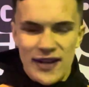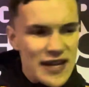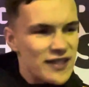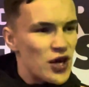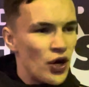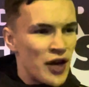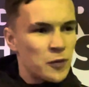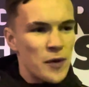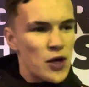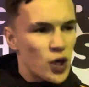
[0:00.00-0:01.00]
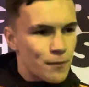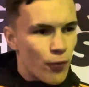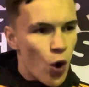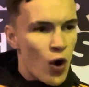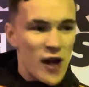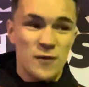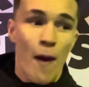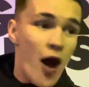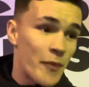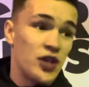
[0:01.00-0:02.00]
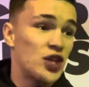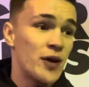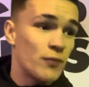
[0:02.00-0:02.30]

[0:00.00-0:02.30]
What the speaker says: He's turning out to be a good pro. I spar him in the gym.